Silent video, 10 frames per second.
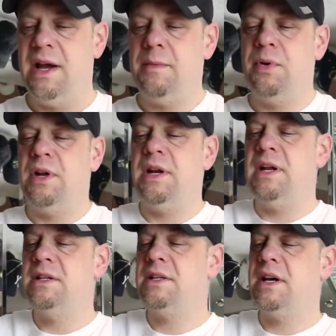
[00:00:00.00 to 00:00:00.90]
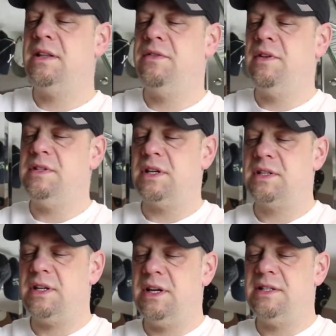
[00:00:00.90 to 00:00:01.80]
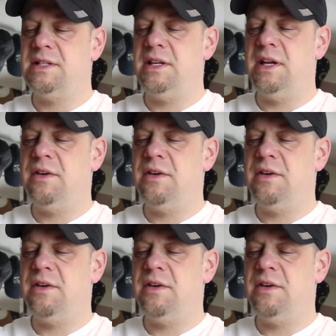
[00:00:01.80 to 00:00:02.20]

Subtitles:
and put it inside the physics and see